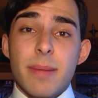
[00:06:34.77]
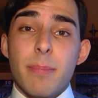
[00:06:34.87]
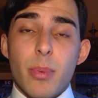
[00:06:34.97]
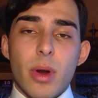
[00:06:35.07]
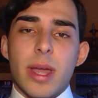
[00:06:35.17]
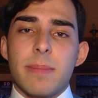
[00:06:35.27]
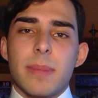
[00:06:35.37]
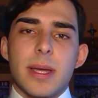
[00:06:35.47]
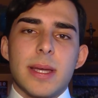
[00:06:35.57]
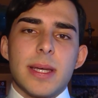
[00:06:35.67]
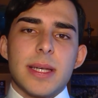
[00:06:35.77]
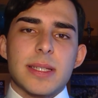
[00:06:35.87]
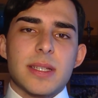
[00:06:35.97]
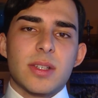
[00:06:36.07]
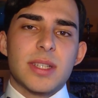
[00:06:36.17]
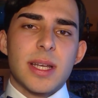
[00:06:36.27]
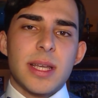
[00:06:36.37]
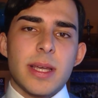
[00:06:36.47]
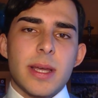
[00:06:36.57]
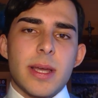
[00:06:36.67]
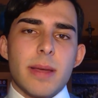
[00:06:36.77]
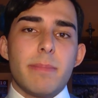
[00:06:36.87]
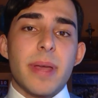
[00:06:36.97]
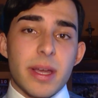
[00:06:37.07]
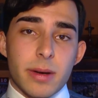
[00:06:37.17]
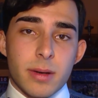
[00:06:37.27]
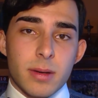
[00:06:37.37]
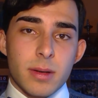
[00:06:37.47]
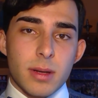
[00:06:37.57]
M prime is essentially bigger.